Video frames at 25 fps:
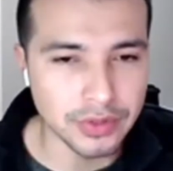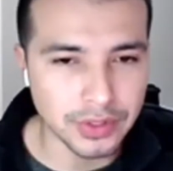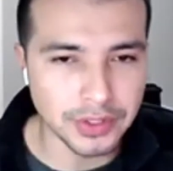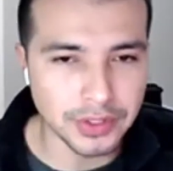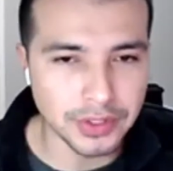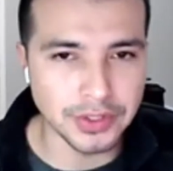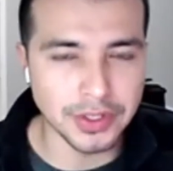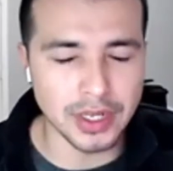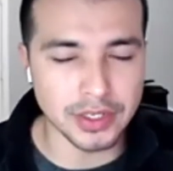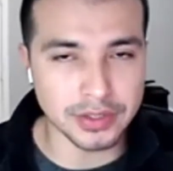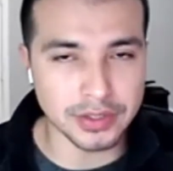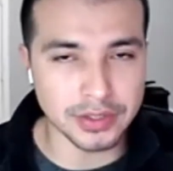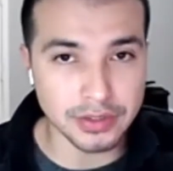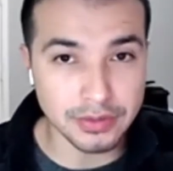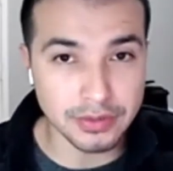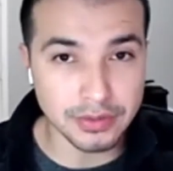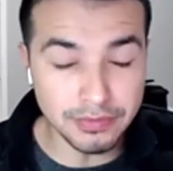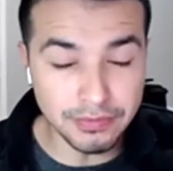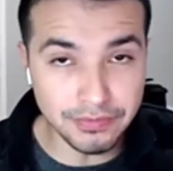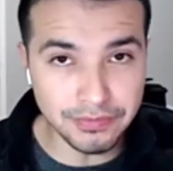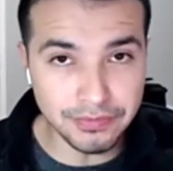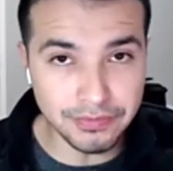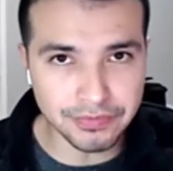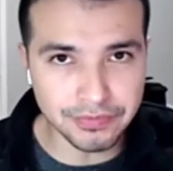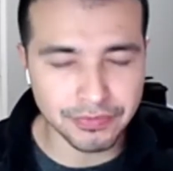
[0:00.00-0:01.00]
Yes.
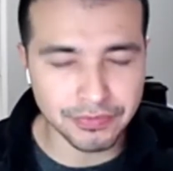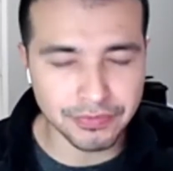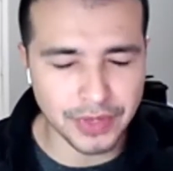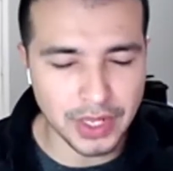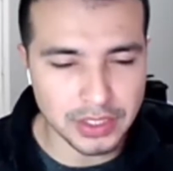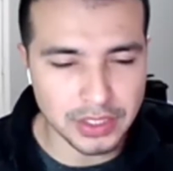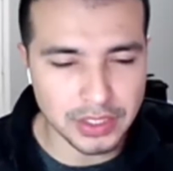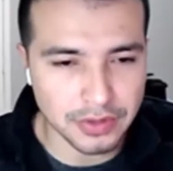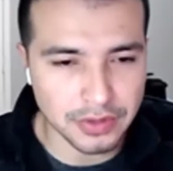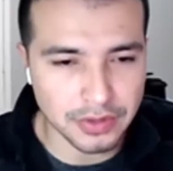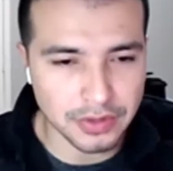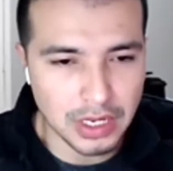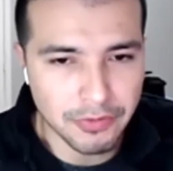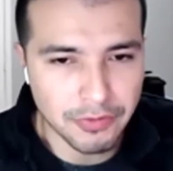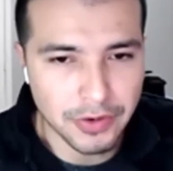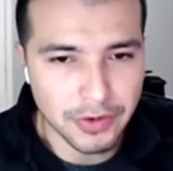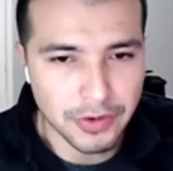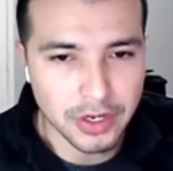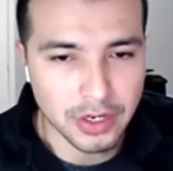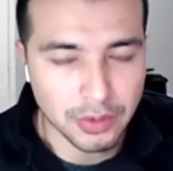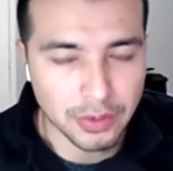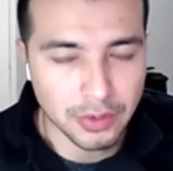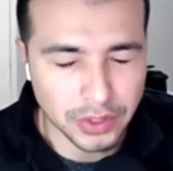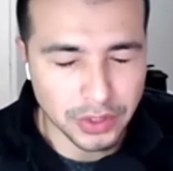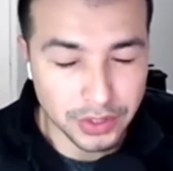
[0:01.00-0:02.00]
Very
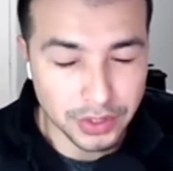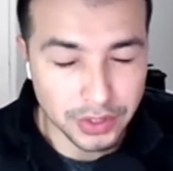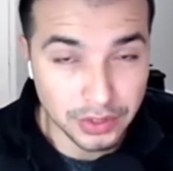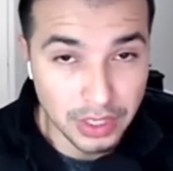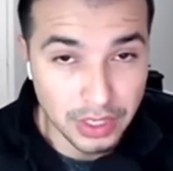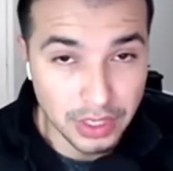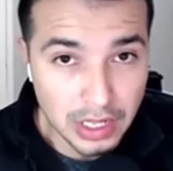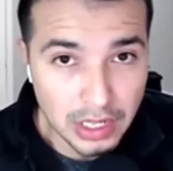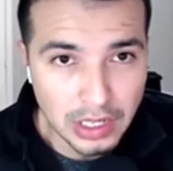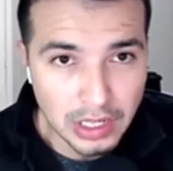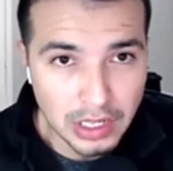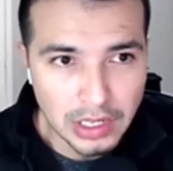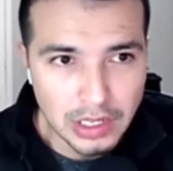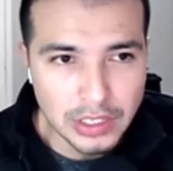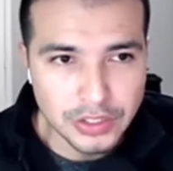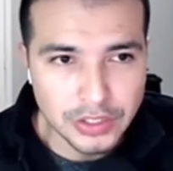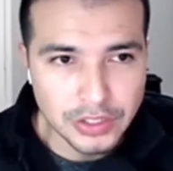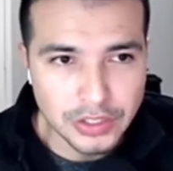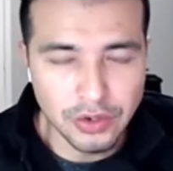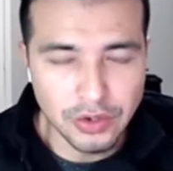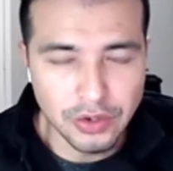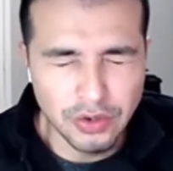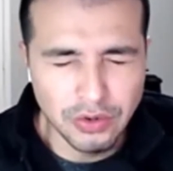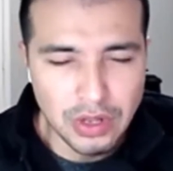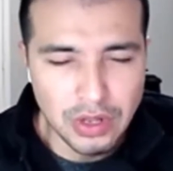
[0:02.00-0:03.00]
good question.
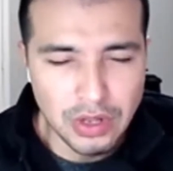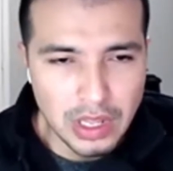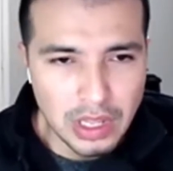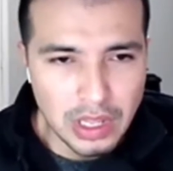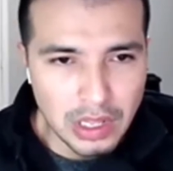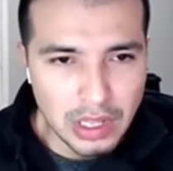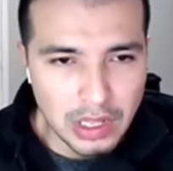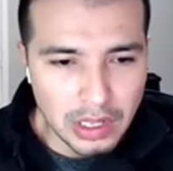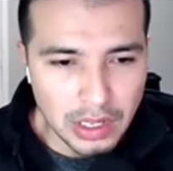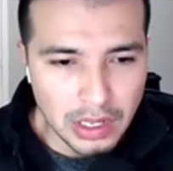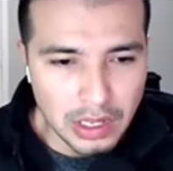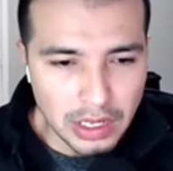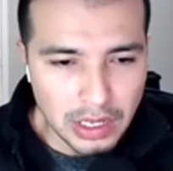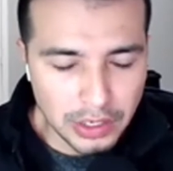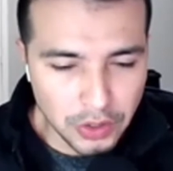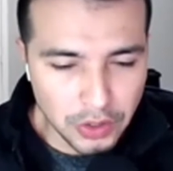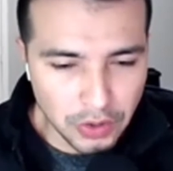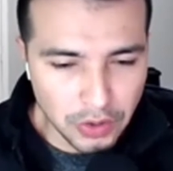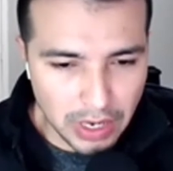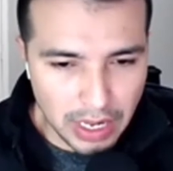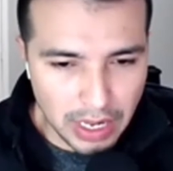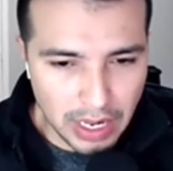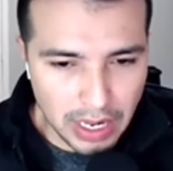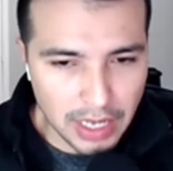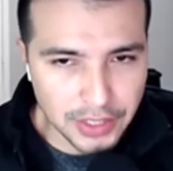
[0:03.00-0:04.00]
So,
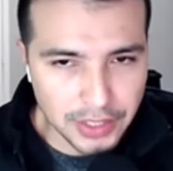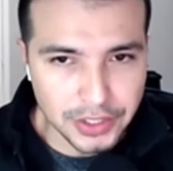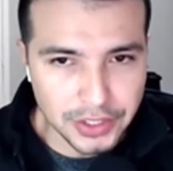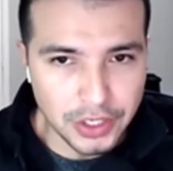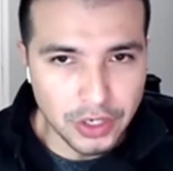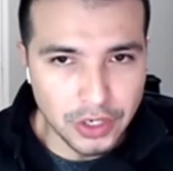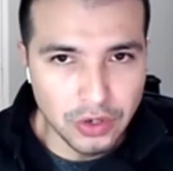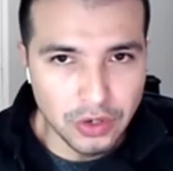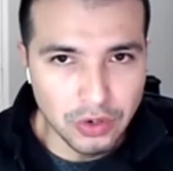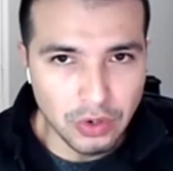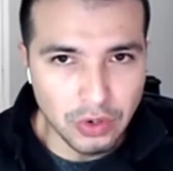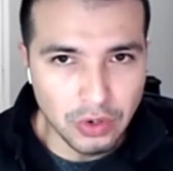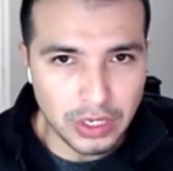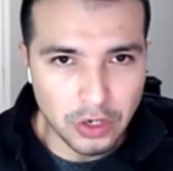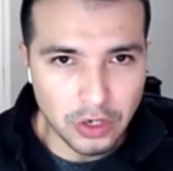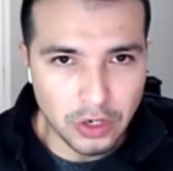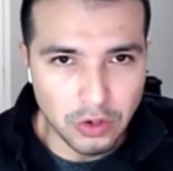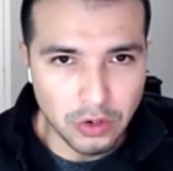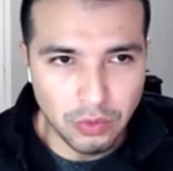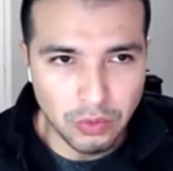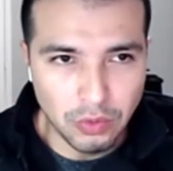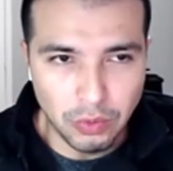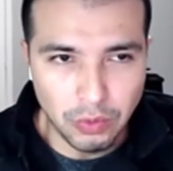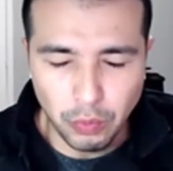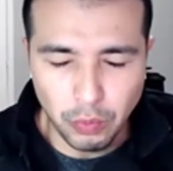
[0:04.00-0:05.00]
as
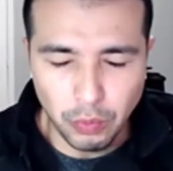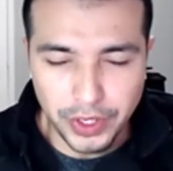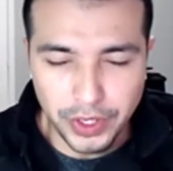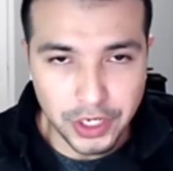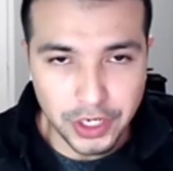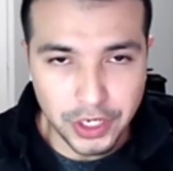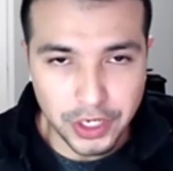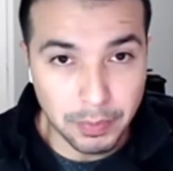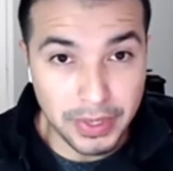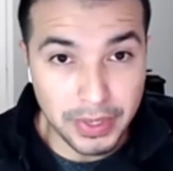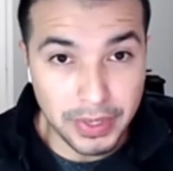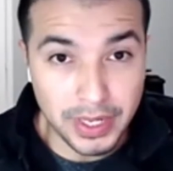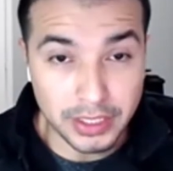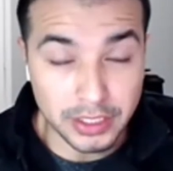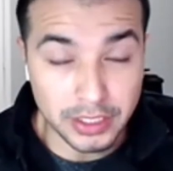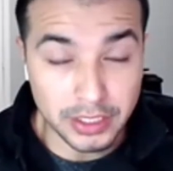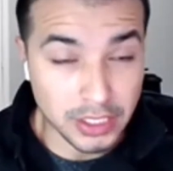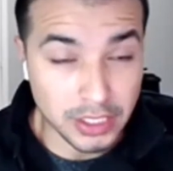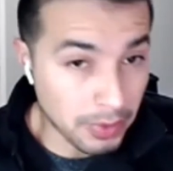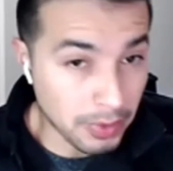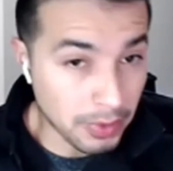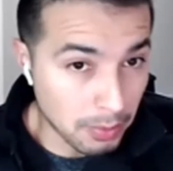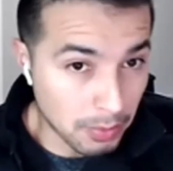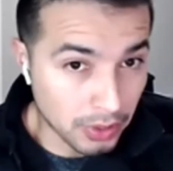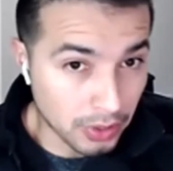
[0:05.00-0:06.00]
we could be at the top
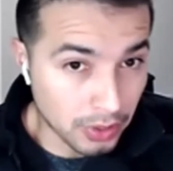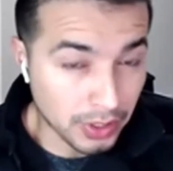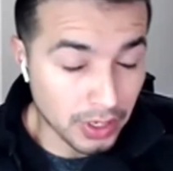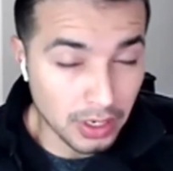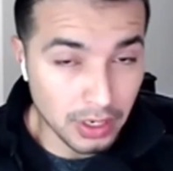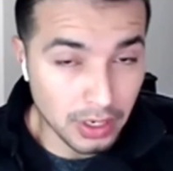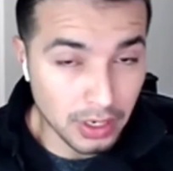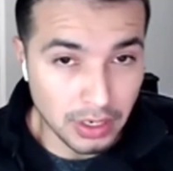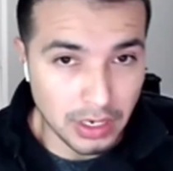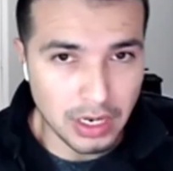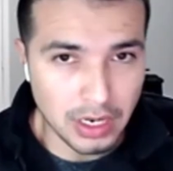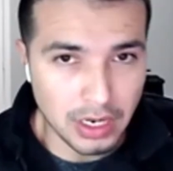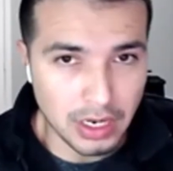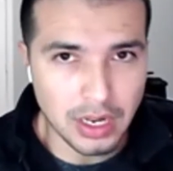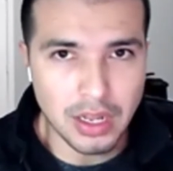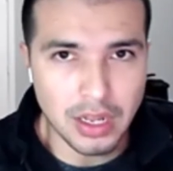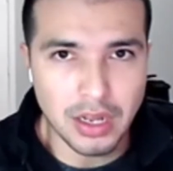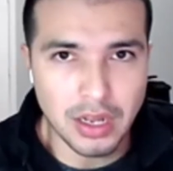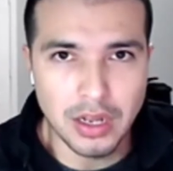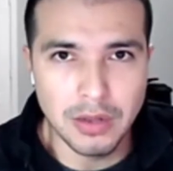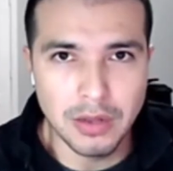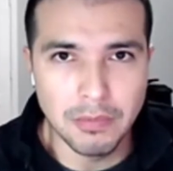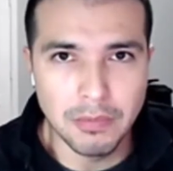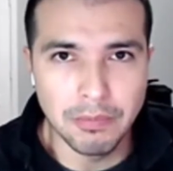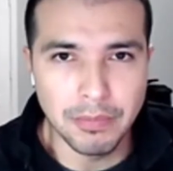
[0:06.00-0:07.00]
of the market.
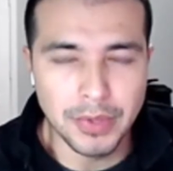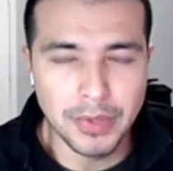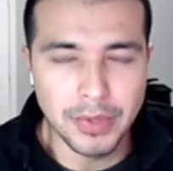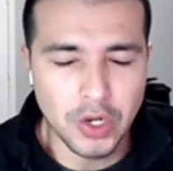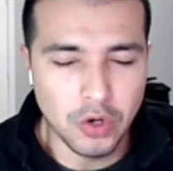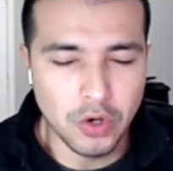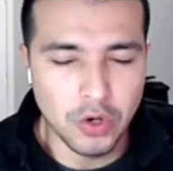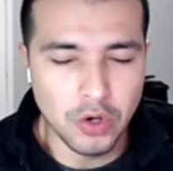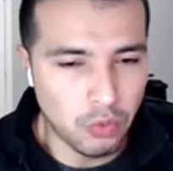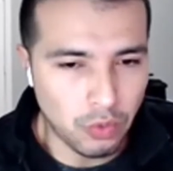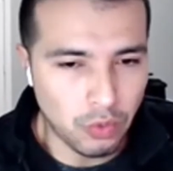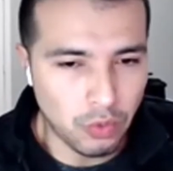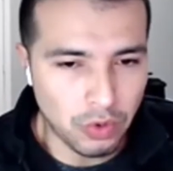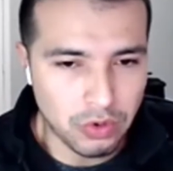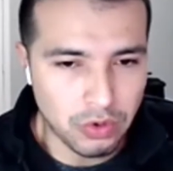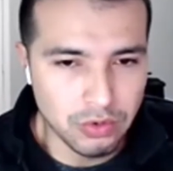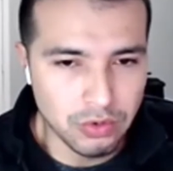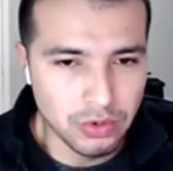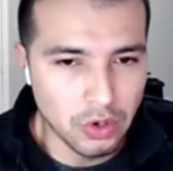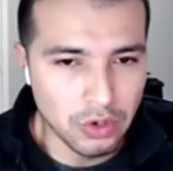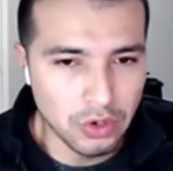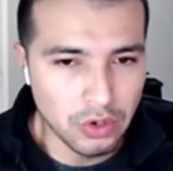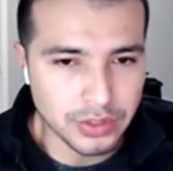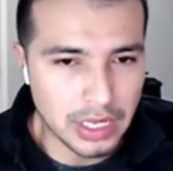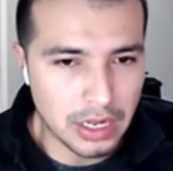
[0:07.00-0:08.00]
Who
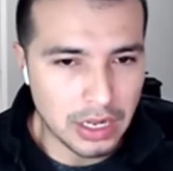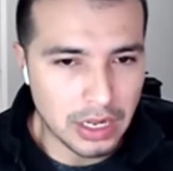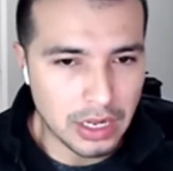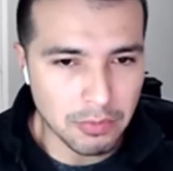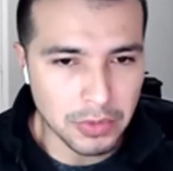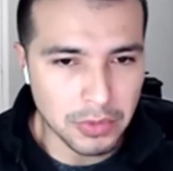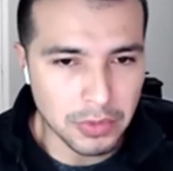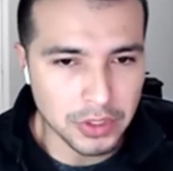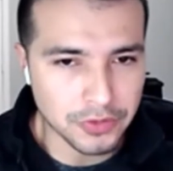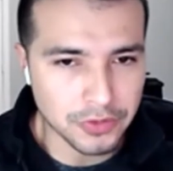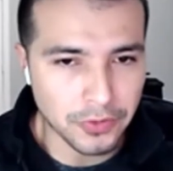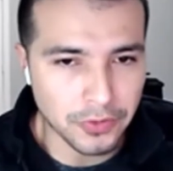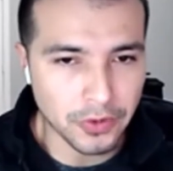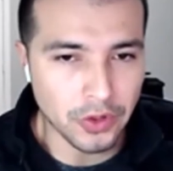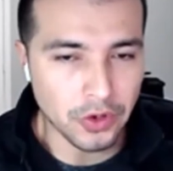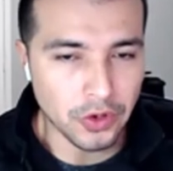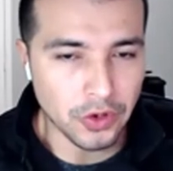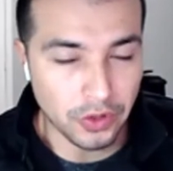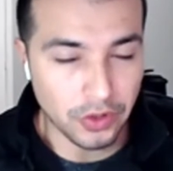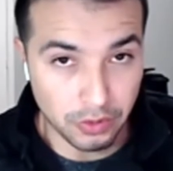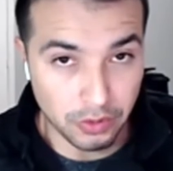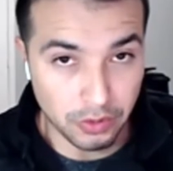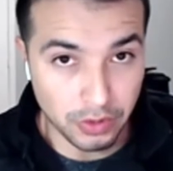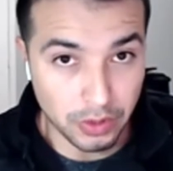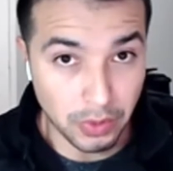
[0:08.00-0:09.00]
knows how much further
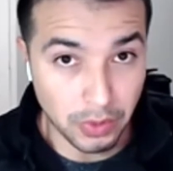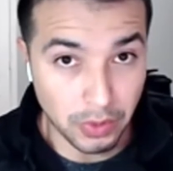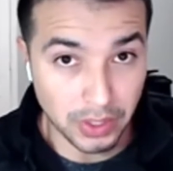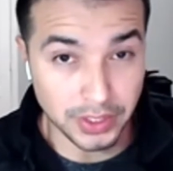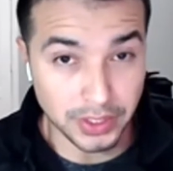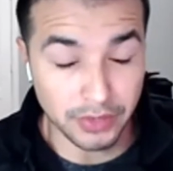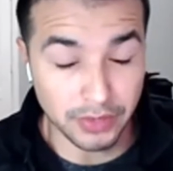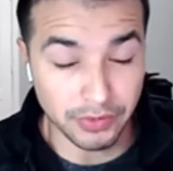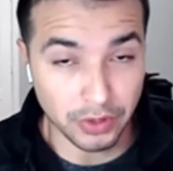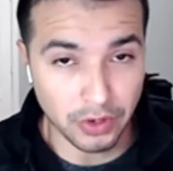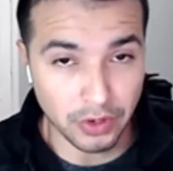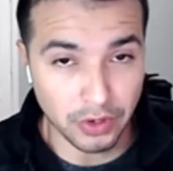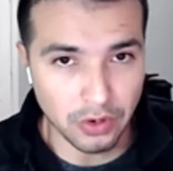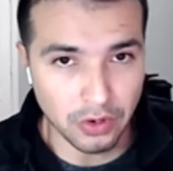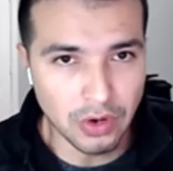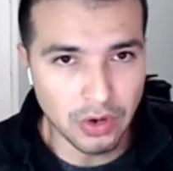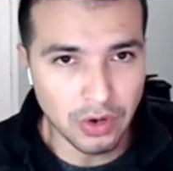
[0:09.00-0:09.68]
the rents have to go.